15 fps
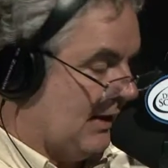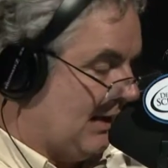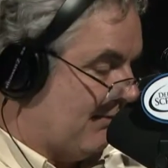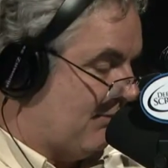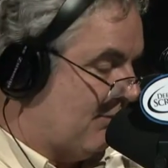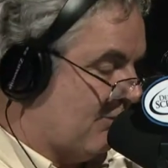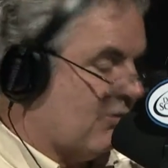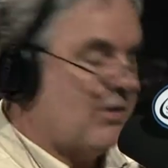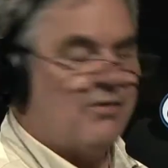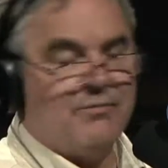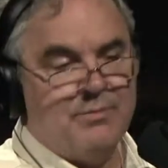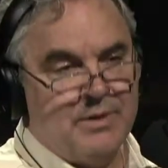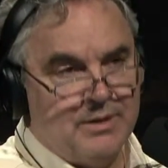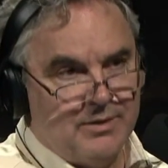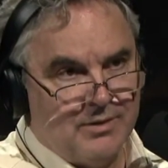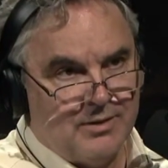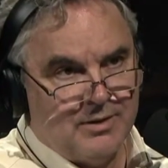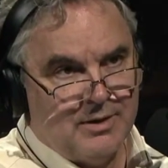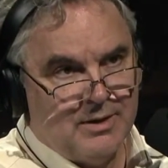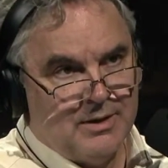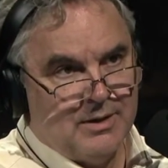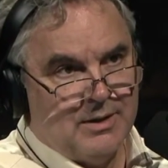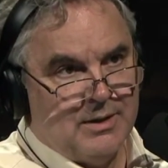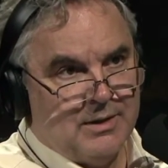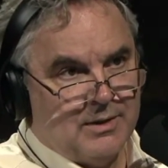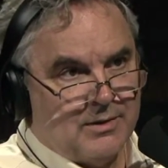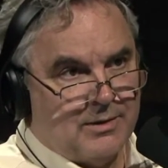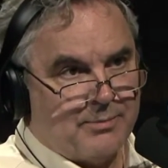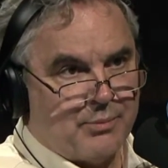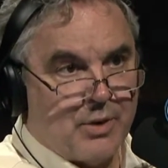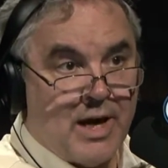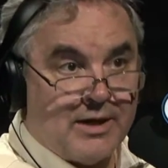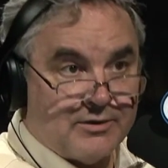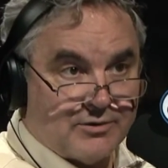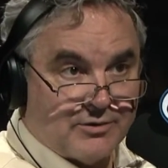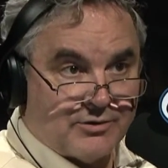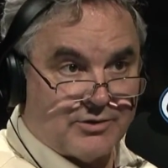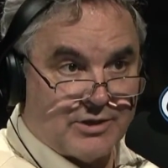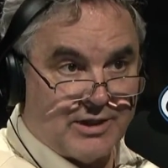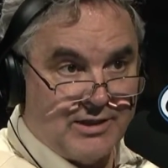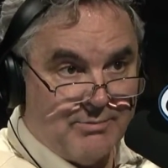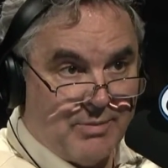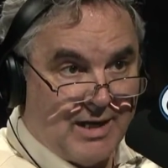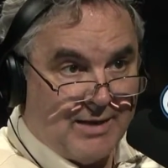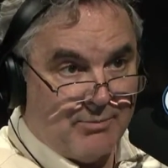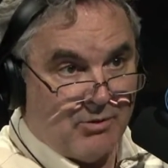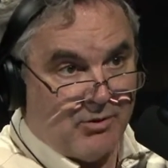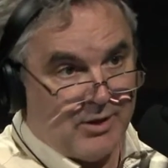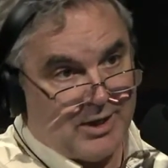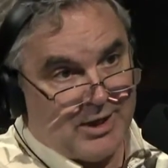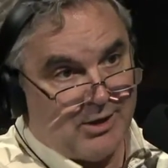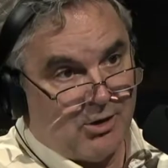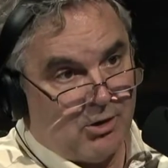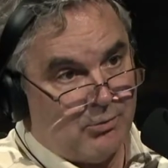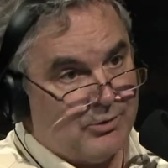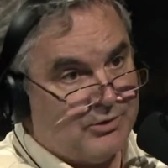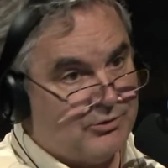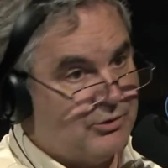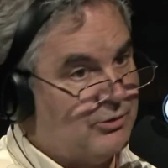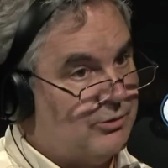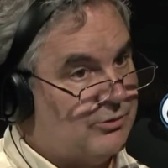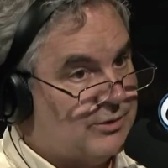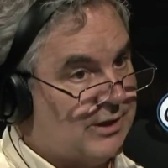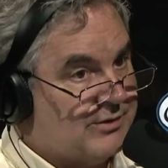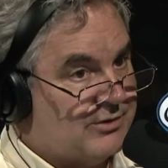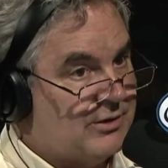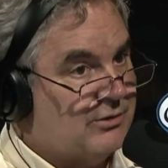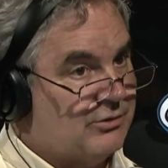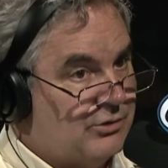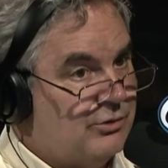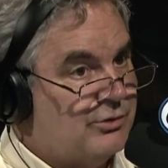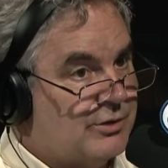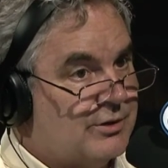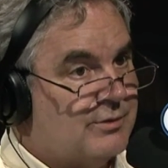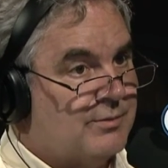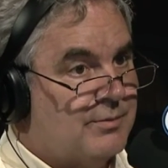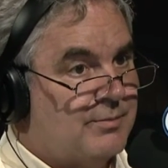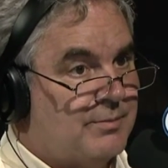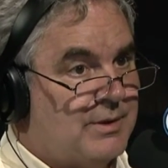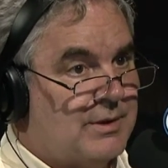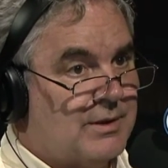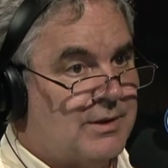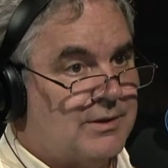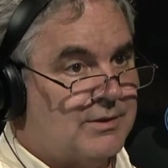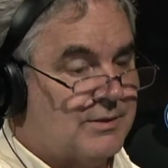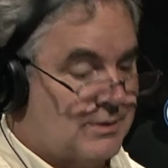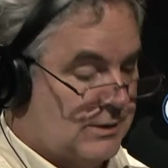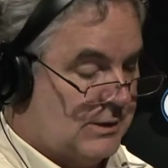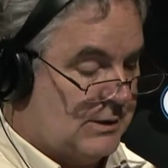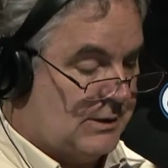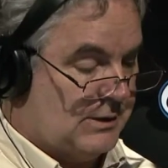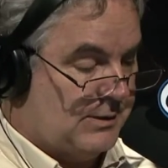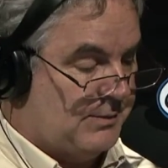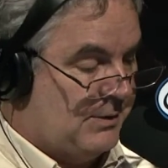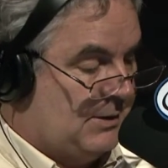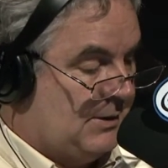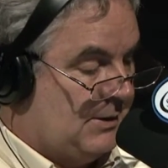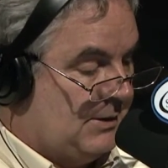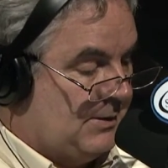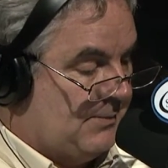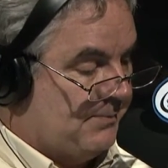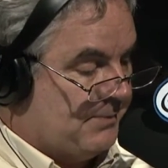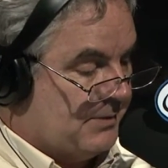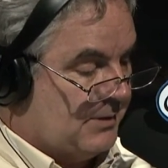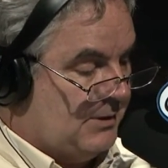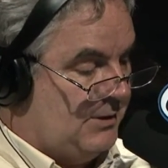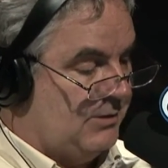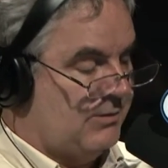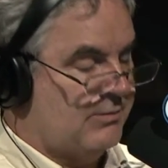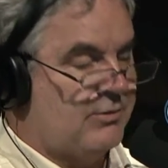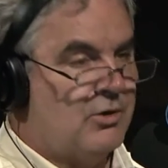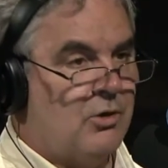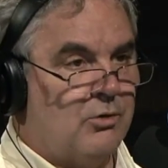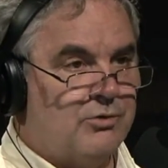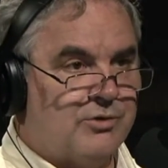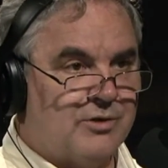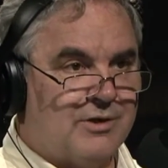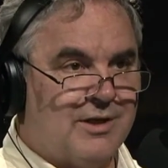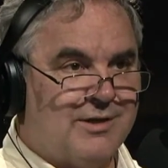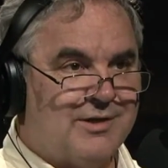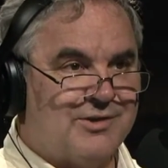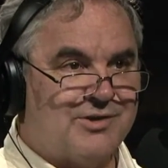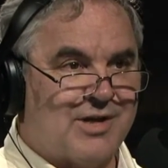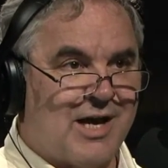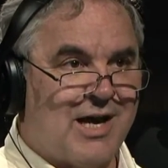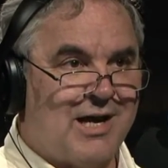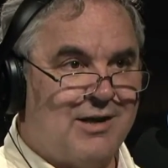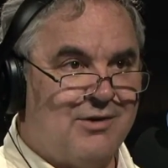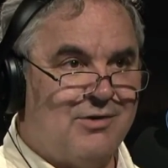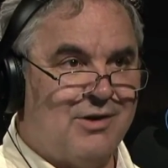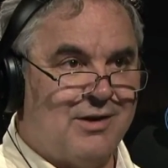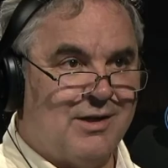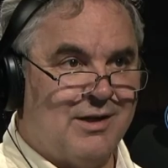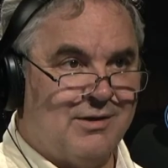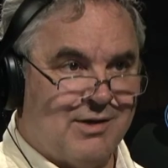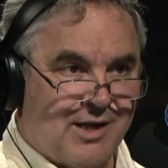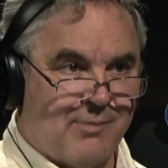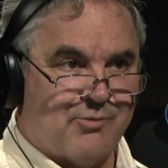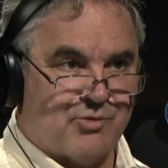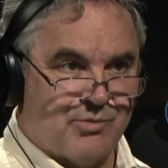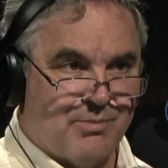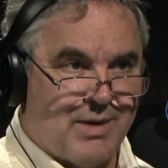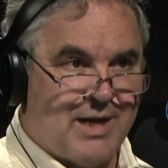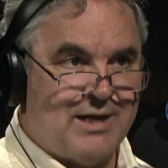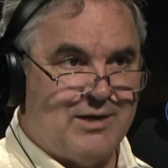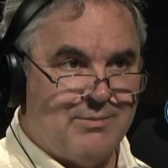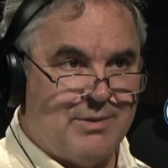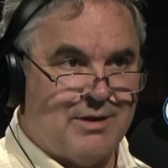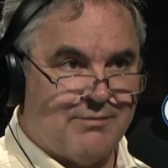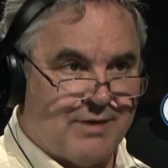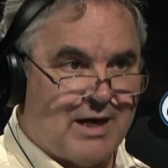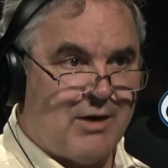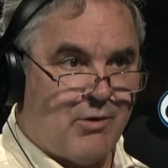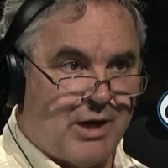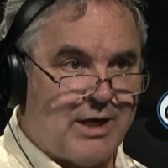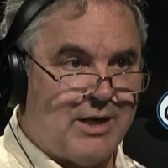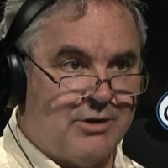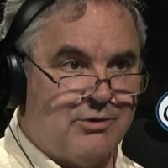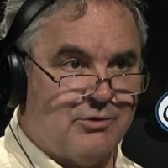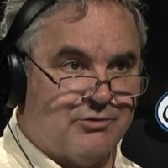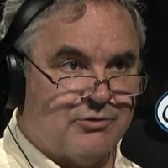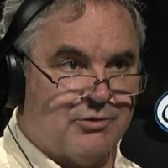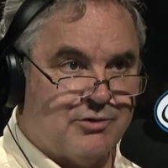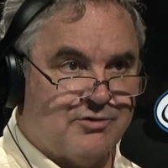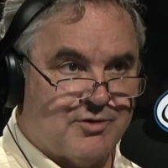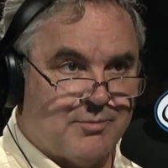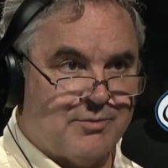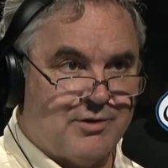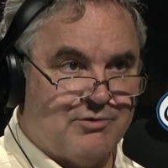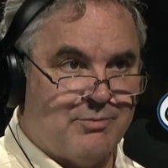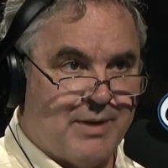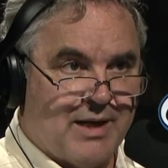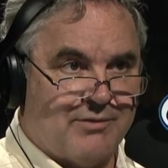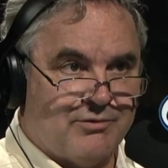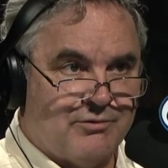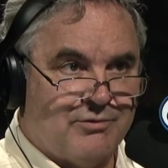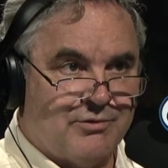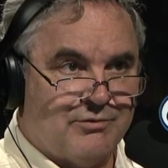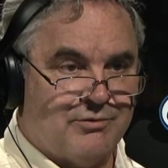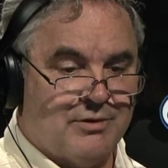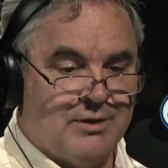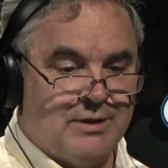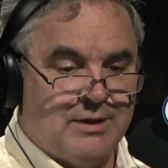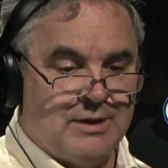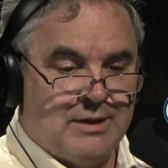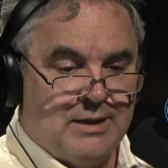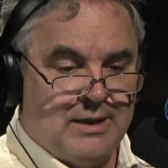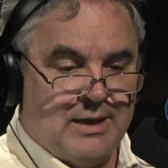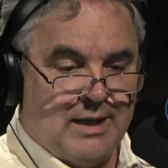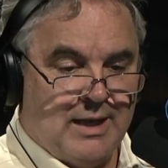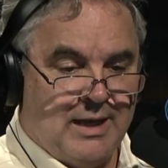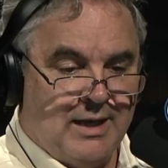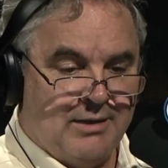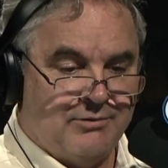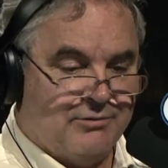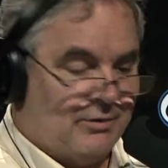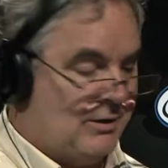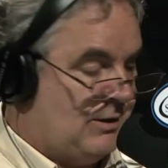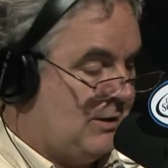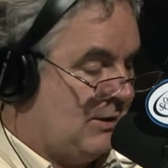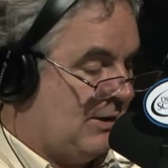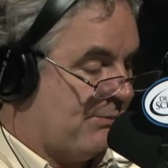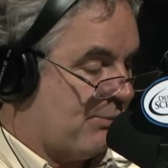have in front of me the the Protestant Study Bible that I always used. I still use it because uh, in the notes and on the side, it, it, helps remind me of how I understood some of these passages as a, a